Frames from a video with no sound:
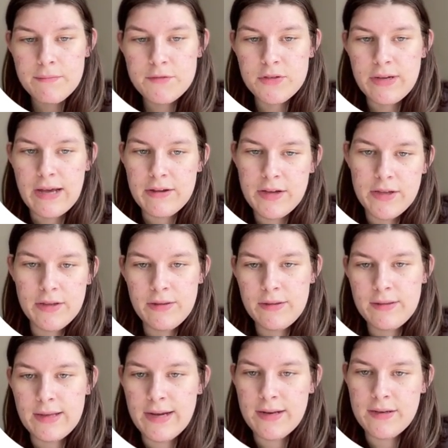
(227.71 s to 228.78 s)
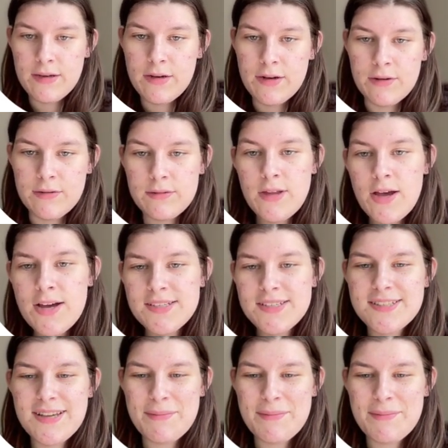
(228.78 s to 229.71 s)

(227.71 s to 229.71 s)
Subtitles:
So calculating, loss.